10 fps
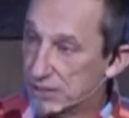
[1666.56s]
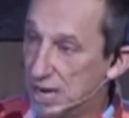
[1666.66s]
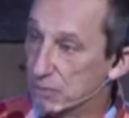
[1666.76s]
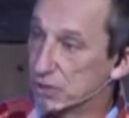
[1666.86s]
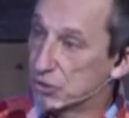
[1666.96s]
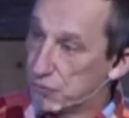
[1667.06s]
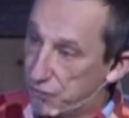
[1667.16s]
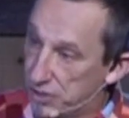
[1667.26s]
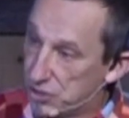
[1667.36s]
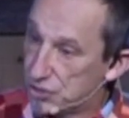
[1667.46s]
a table is
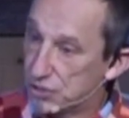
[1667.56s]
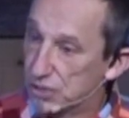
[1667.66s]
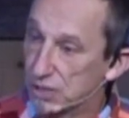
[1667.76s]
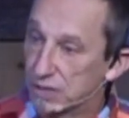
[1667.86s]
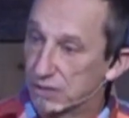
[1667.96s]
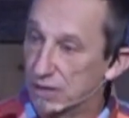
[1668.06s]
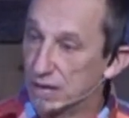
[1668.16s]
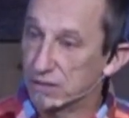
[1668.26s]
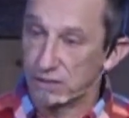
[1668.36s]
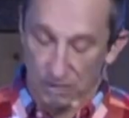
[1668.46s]
finished,
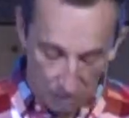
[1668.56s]
then